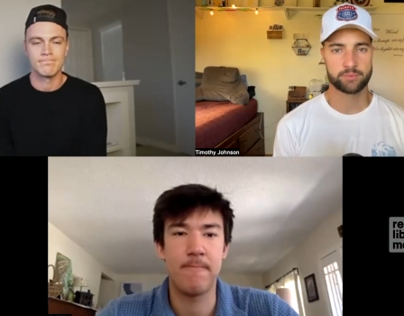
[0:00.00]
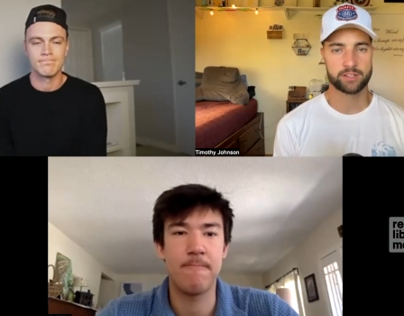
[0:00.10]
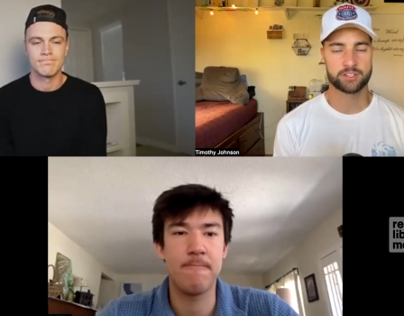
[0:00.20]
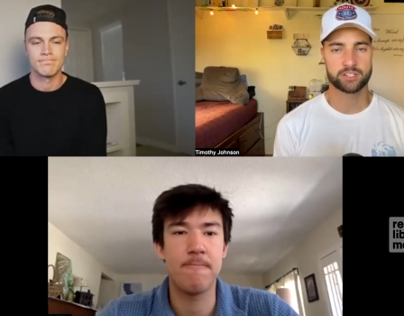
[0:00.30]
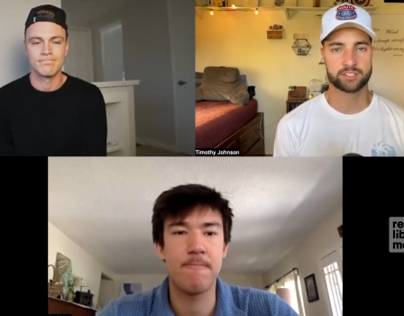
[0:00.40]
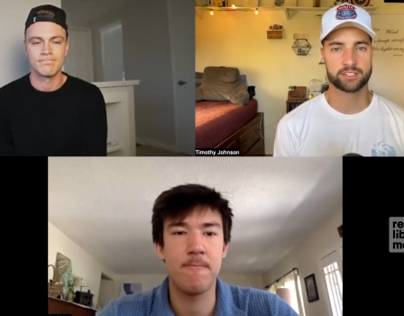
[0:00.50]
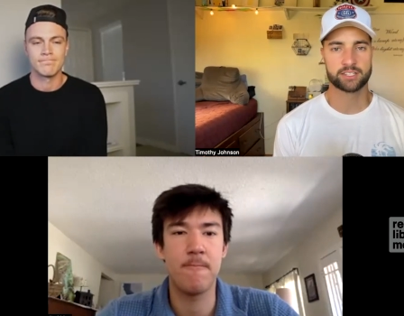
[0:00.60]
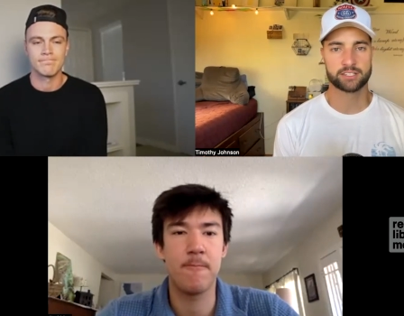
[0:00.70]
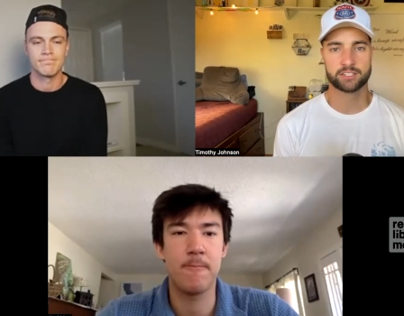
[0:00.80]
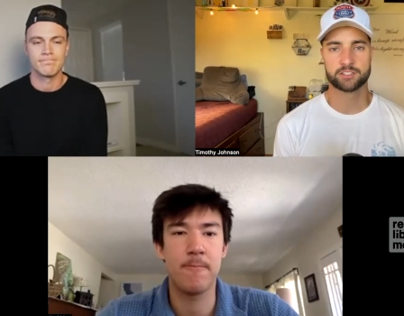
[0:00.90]
Speaker 1: mentioned
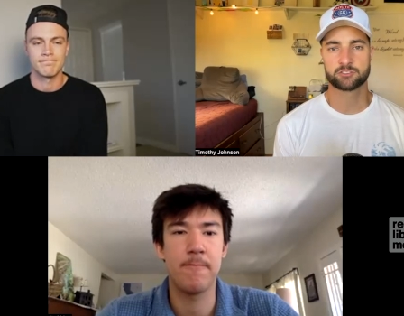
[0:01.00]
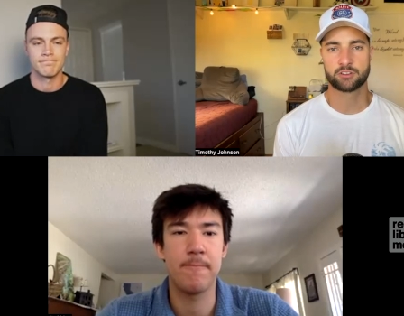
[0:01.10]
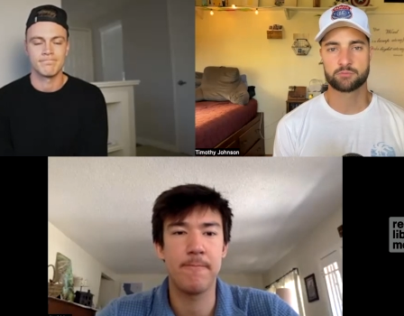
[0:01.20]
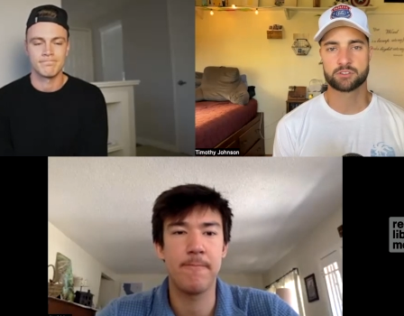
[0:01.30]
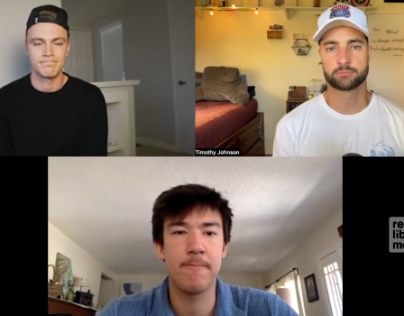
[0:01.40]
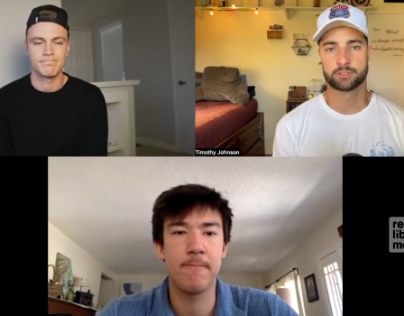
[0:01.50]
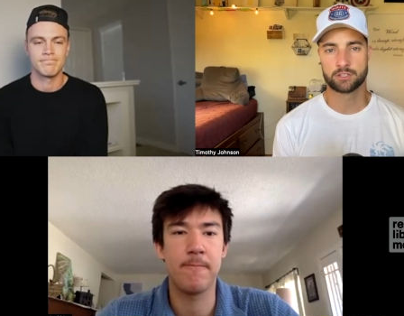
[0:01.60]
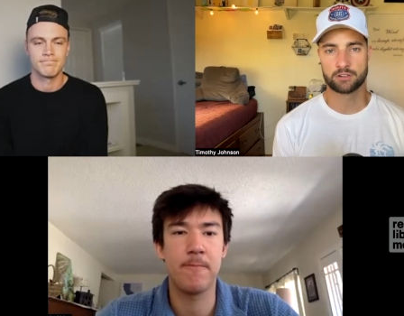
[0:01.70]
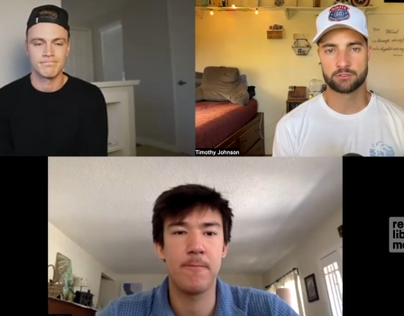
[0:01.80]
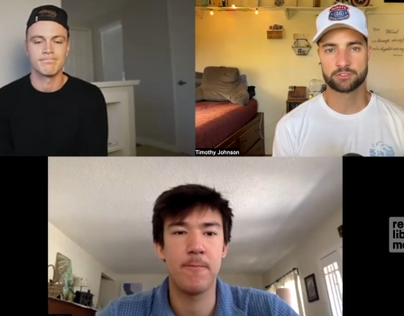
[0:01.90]
in the description
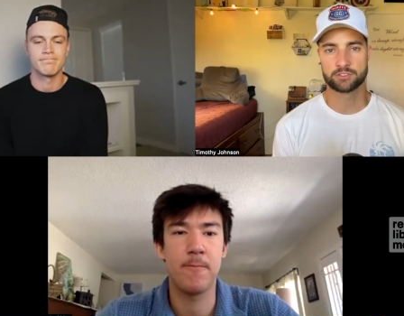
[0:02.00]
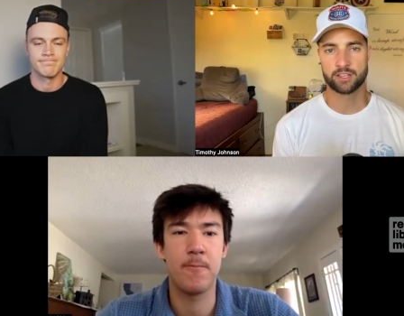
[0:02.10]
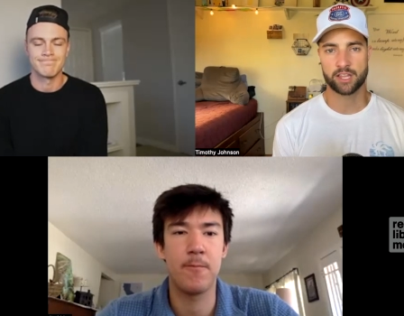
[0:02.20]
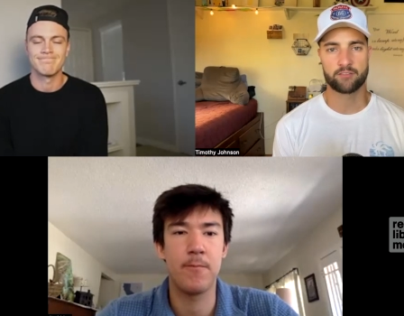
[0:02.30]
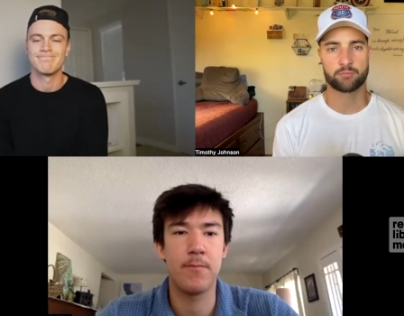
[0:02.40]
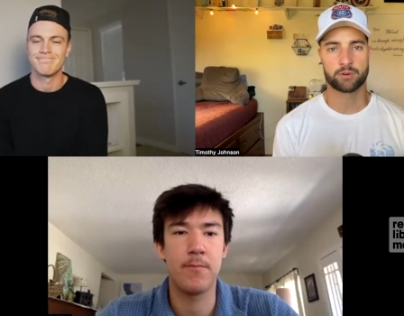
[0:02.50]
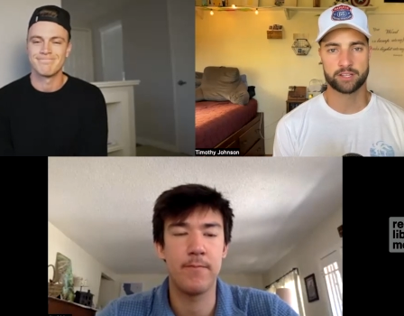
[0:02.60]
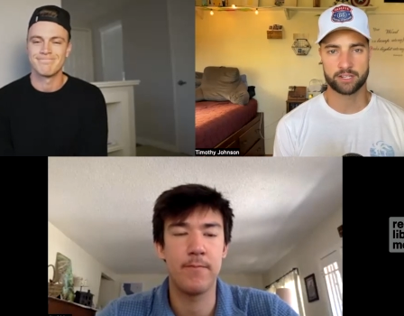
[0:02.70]
below so that everybody